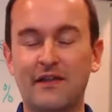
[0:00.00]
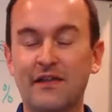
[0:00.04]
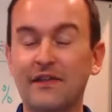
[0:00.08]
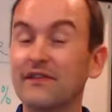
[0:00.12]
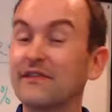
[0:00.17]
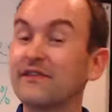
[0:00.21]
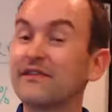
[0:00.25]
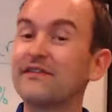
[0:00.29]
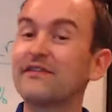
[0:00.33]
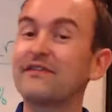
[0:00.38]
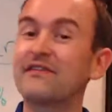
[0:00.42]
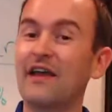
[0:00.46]
The
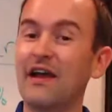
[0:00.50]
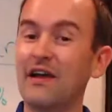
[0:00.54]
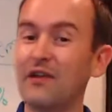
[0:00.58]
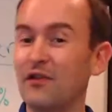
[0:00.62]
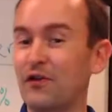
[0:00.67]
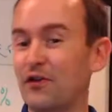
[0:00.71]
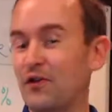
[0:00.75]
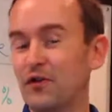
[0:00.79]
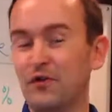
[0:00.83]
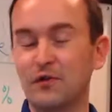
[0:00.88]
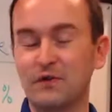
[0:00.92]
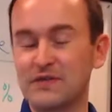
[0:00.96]

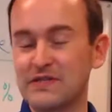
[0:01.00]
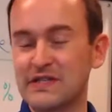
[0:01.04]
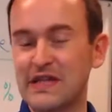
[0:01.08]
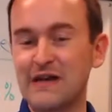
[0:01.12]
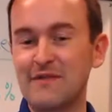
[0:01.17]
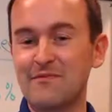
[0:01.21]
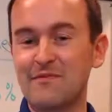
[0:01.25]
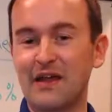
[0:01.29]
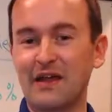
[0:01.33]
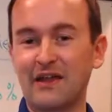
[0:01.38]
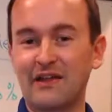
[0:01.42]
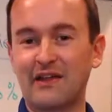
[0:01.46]
seller, who is
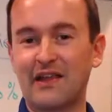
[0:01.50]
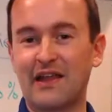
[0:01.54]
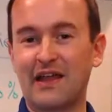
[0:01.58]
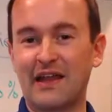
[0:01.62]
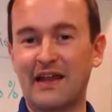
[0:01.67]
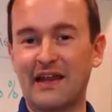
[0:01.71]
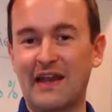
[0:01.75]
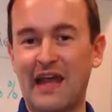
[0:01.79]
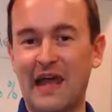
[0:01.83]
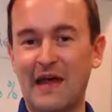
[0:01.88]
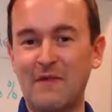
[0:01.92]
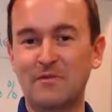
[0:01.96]
not my
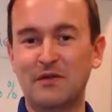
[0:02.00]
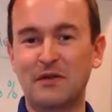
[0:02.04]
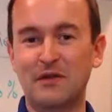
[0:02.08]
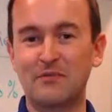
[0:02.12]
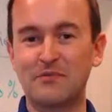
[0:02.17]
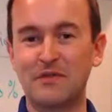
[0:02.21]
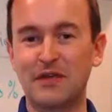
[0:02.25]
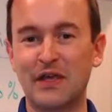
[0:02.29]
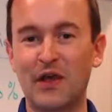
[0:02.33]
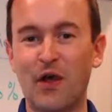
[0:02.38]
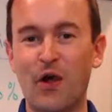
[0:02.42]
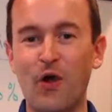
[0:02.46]
client, happened
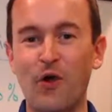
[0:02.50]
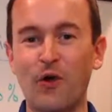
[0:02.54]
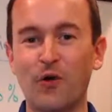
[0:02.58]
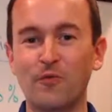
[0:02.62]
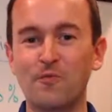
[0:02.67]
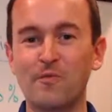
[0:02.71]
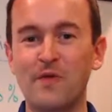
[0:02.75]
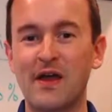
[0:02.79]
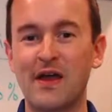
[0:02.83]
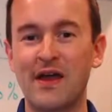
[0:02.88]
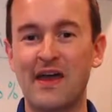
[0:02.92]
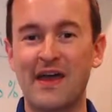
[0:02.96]
to be
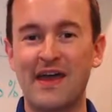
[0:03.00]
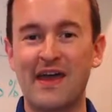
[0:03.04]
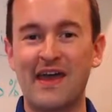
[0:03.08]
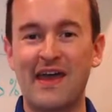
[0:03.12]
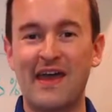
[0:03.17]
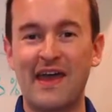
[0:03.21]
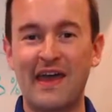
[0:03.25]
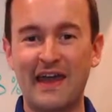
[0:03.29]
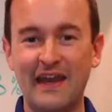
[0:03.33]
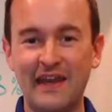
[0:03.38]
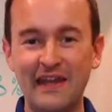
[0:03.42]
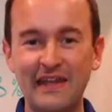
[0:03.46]
home,
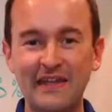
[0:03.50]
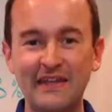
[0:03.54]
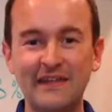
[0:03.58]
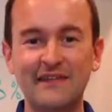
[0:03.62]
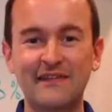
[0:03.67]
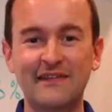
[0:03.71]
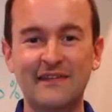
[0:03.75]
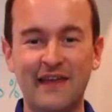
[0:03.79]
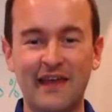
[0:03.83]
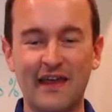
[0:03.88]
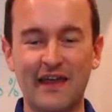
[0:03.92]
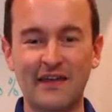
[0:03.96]
and he
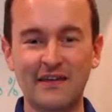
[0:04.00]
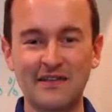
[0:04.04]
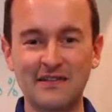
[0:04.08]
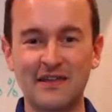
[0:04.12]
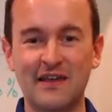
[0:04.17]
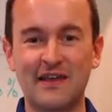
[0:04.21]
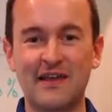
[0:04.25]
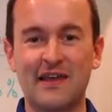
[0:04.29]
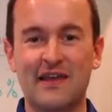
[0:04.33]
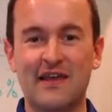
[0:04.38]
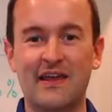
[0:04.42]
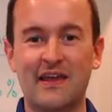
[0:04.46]

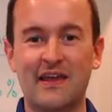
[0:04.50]
says,